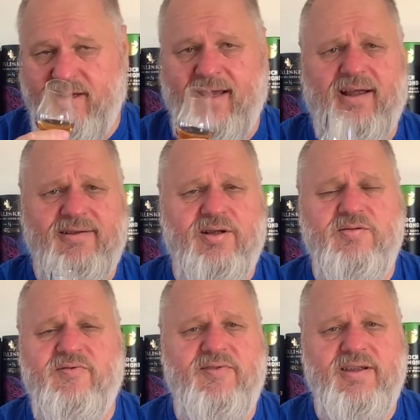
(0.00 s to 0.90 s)
and I
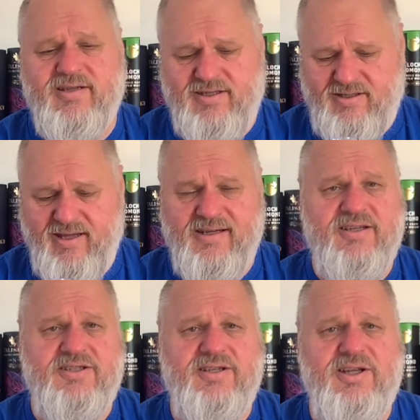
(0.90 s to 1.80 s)
don't think it's
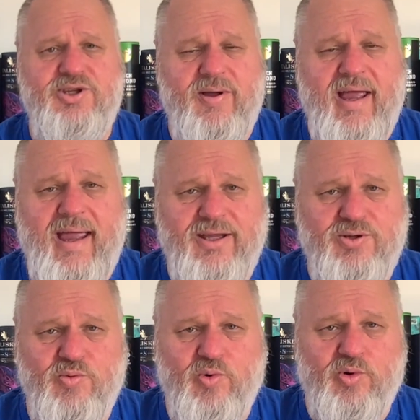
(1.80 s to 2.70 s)
necessary to add
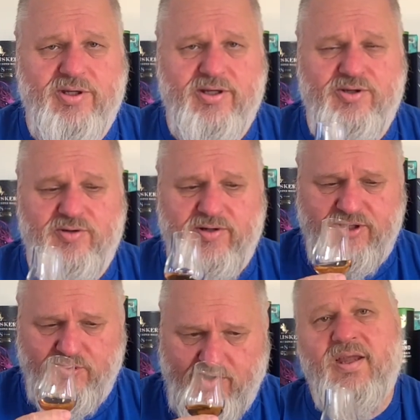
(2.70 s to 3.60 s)
water to
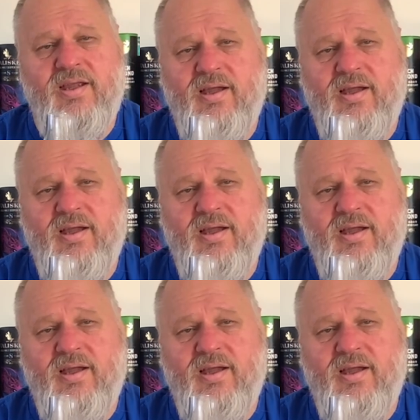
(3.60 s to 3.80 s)
this one.